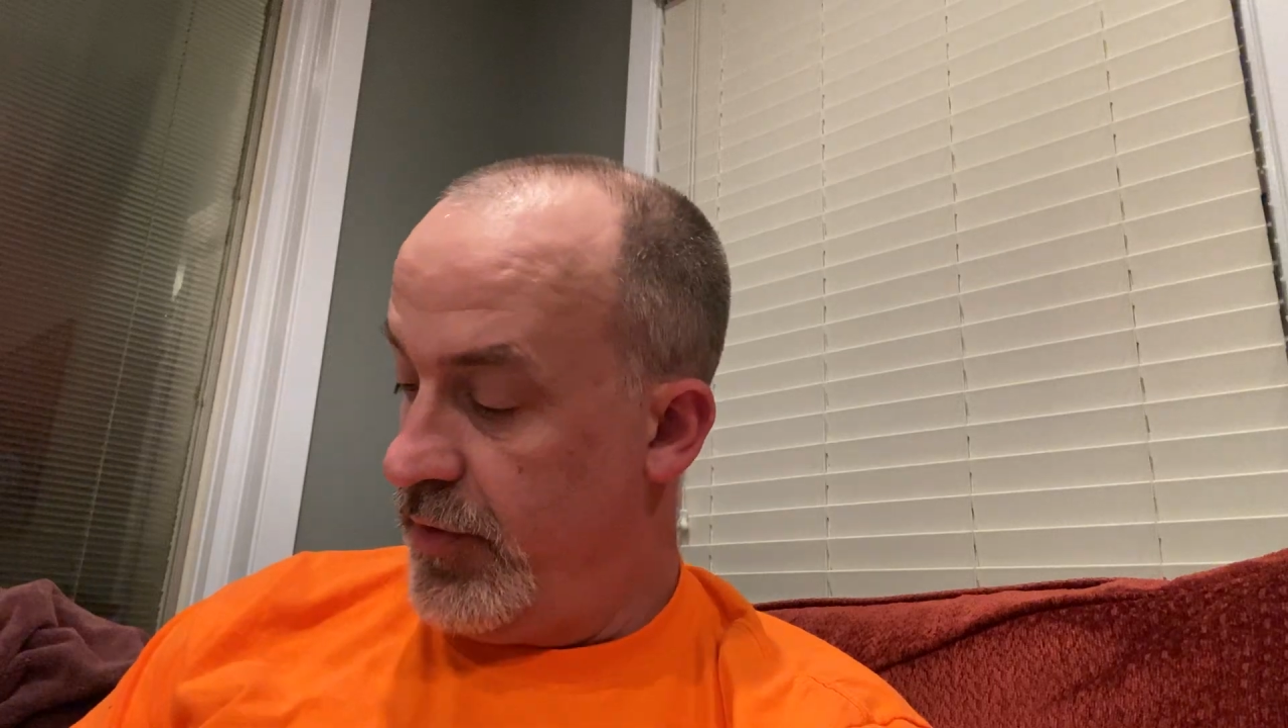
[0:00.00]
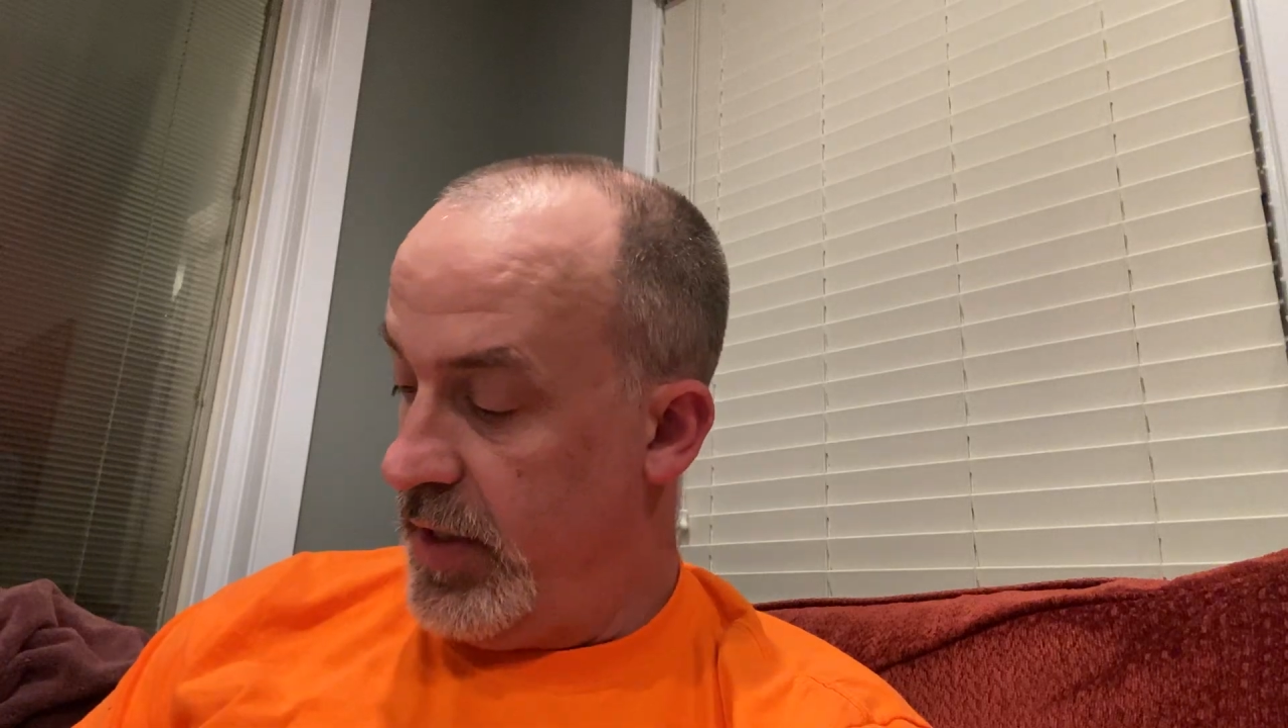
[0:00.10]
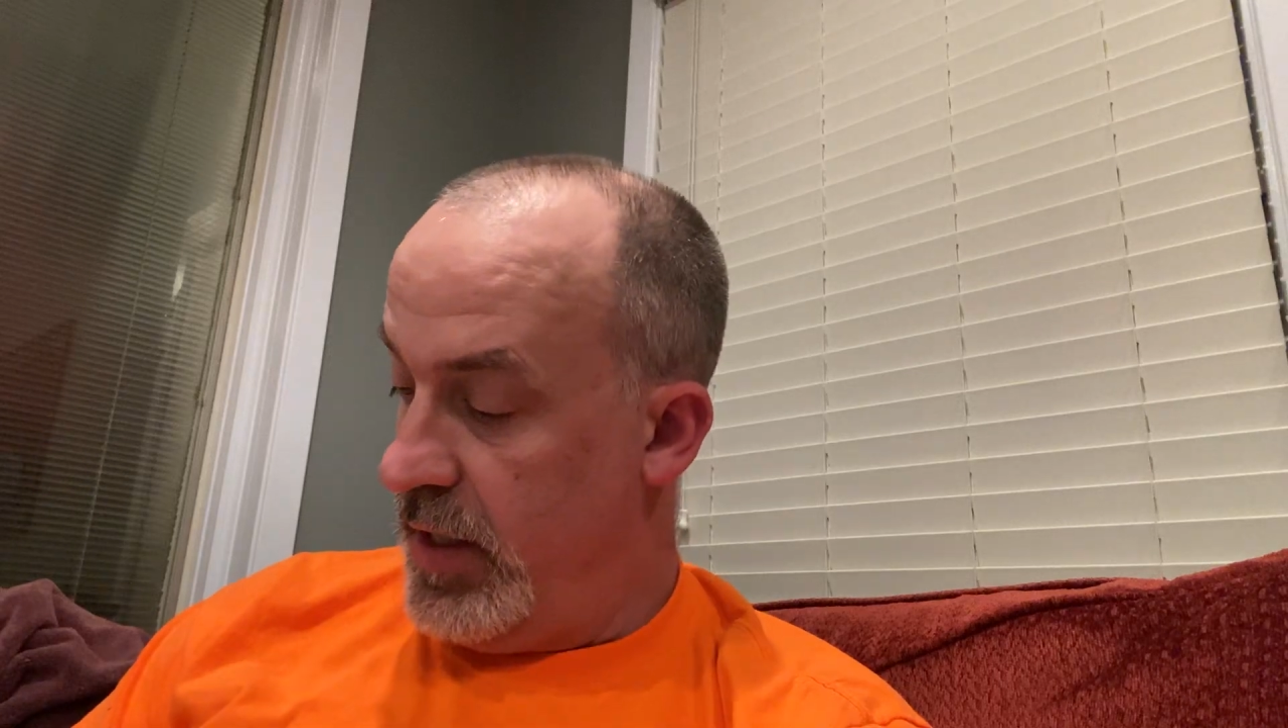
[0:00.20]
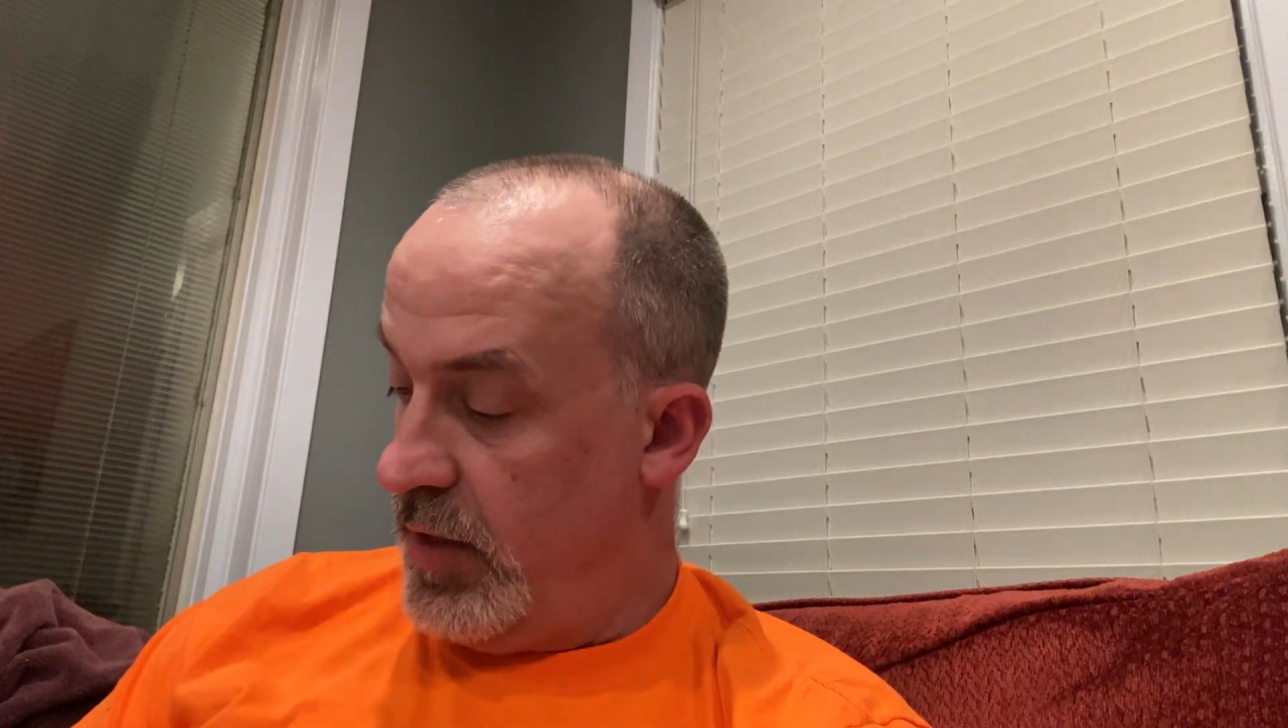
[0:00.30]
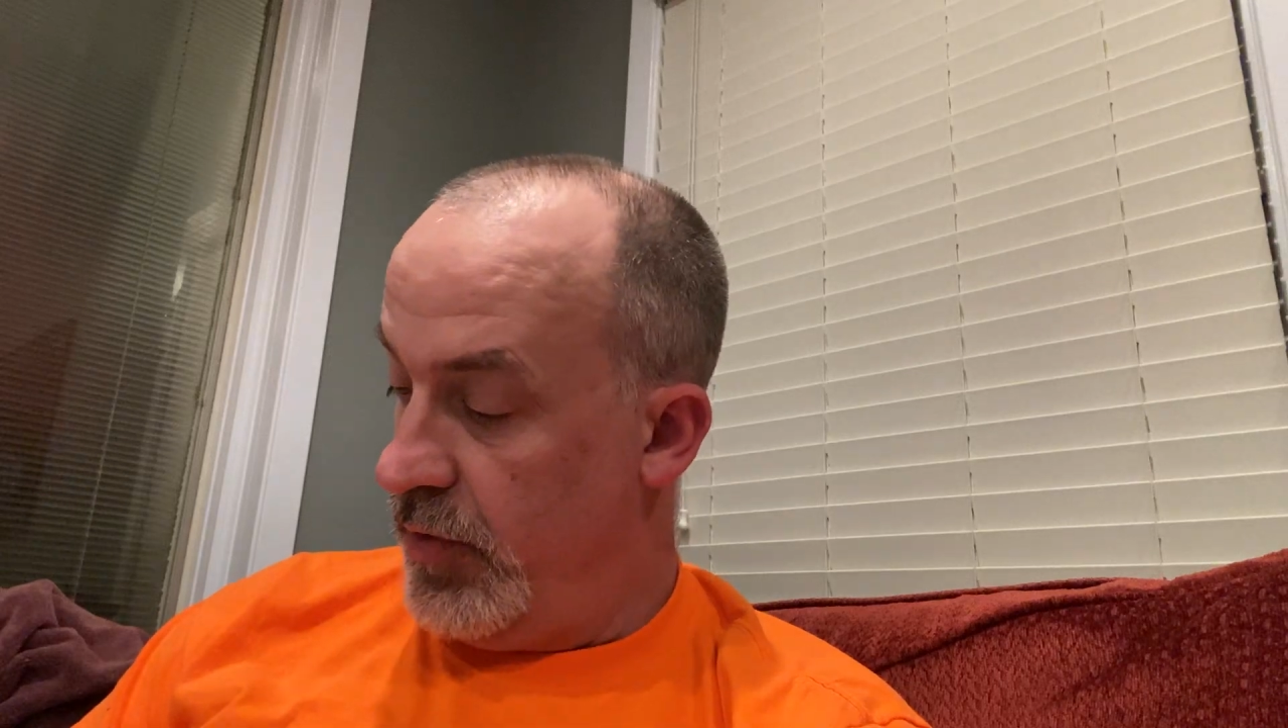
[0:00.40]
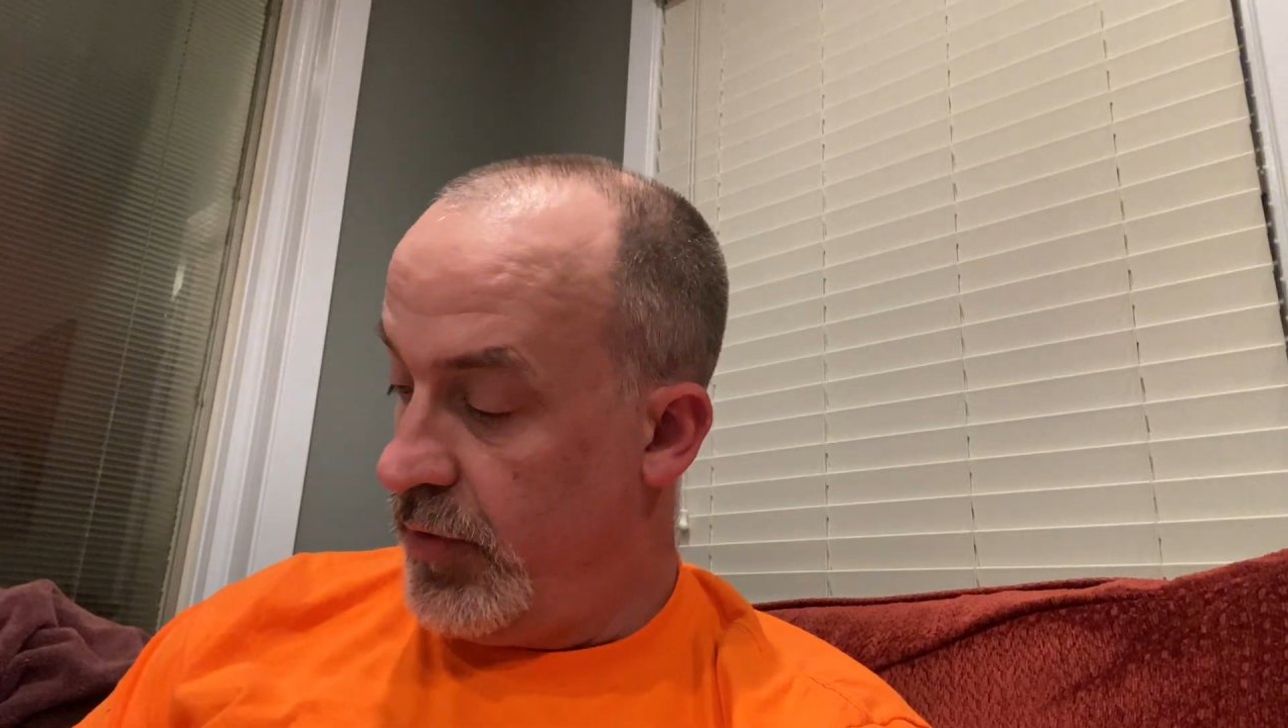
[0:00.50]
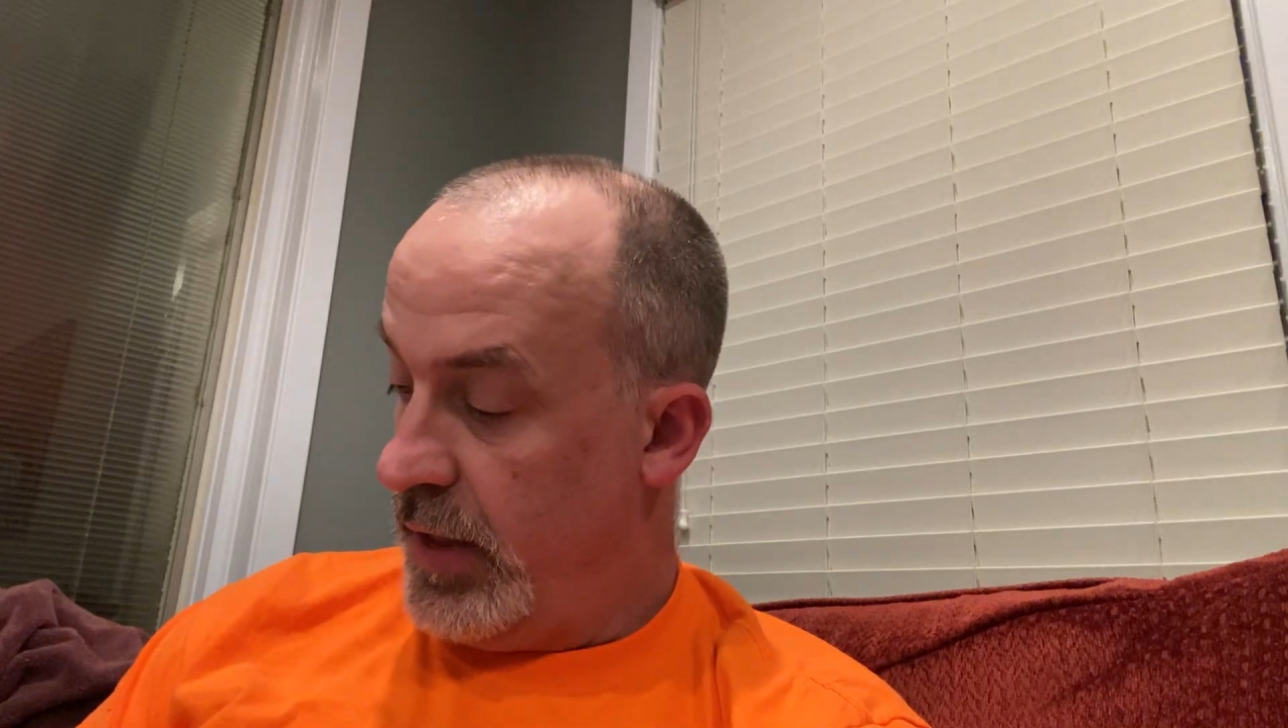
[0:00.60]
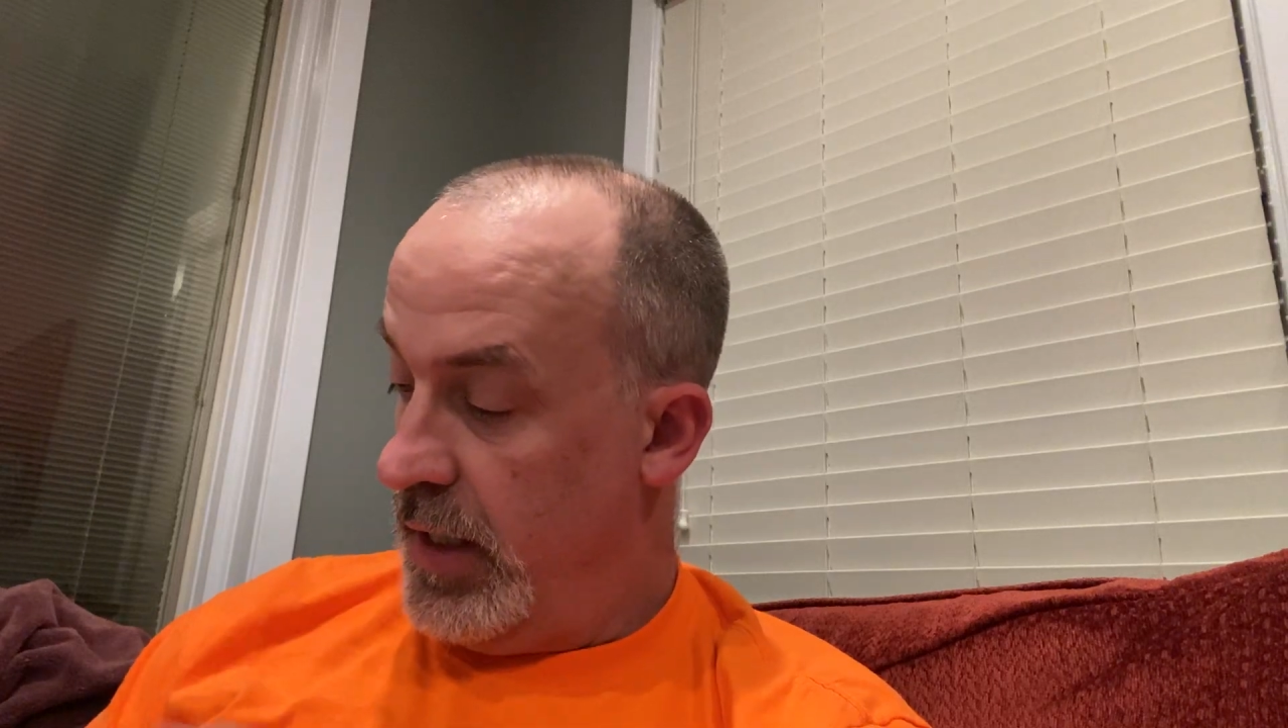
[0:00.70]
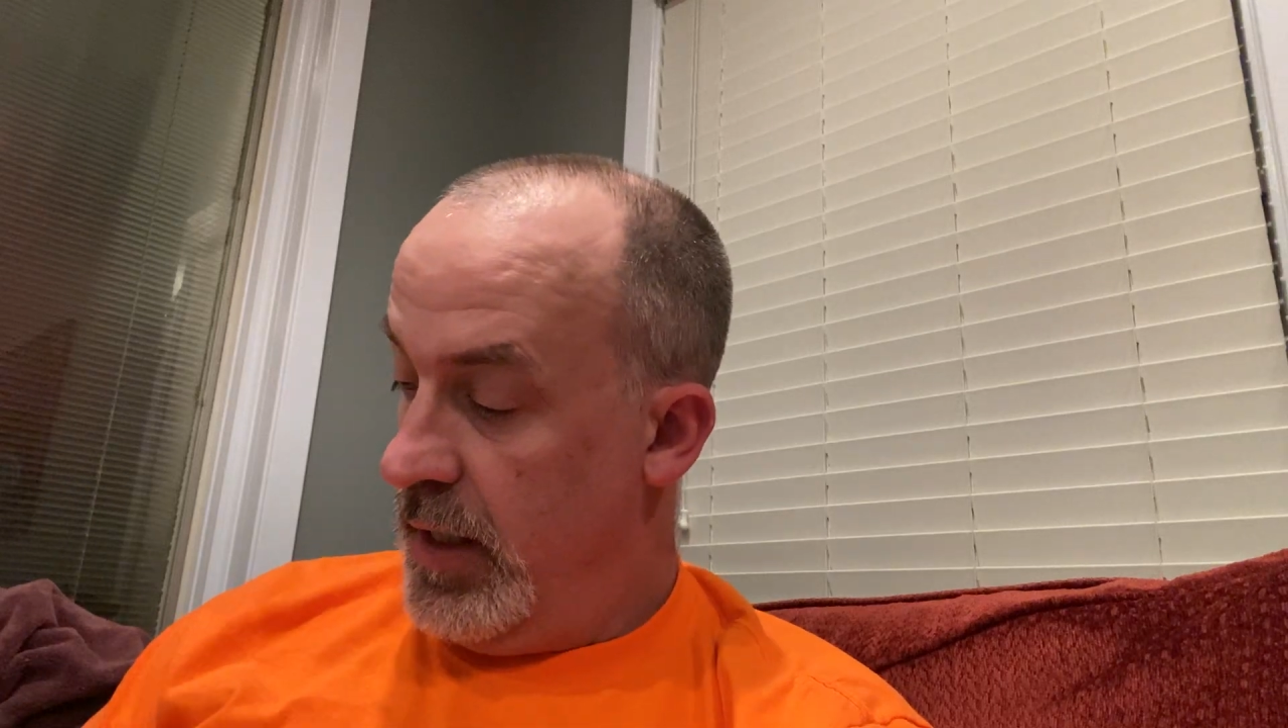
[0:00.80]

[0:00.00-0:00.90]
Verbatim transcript: it says,